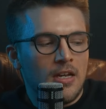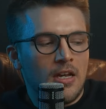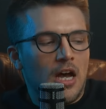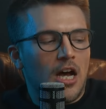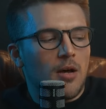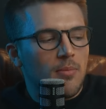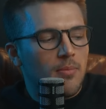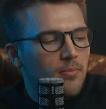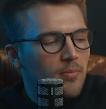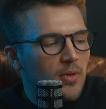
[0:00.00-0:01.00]
um,
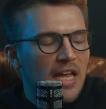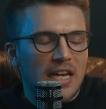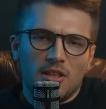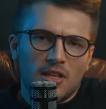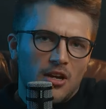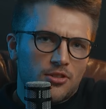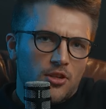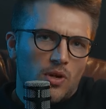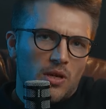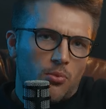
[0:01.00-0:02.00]
anything else on
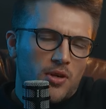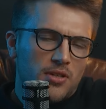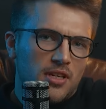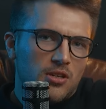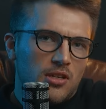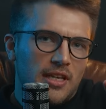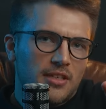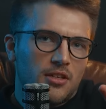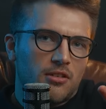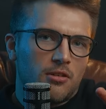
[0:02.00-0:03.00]
wing points that you'd like
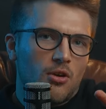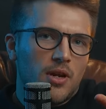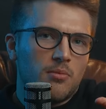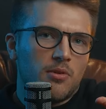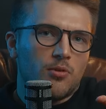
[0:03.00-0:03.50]
to throw in before